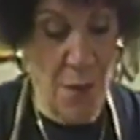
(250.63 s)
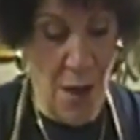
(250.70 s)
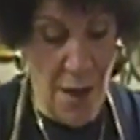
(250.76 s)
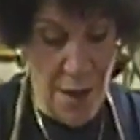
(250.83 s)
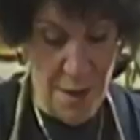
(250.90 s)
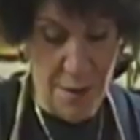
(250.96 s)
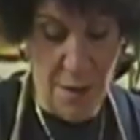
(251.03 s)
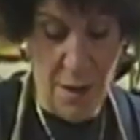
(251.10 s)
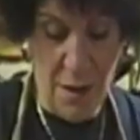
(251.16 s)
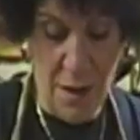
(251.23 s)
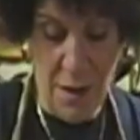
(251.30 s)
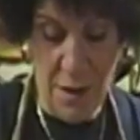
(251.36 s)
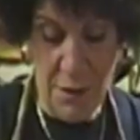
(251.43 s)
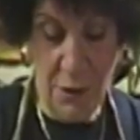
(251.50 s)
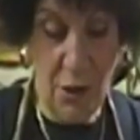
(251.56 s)
My
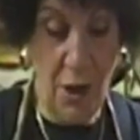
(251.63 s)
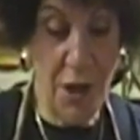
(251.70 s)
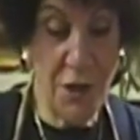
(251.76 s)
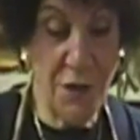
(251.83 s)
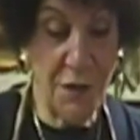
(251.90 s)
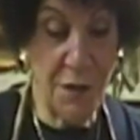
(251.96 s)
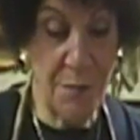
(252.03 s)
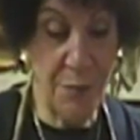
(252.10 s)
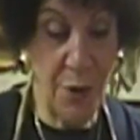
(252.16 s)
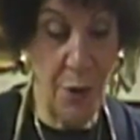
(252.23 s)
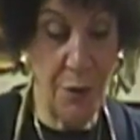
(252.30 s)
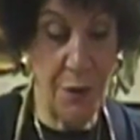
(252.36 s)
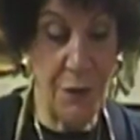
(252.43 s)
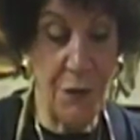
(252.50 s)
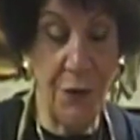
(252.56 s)
largest
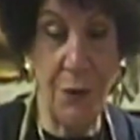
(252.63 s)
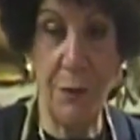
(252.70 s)
component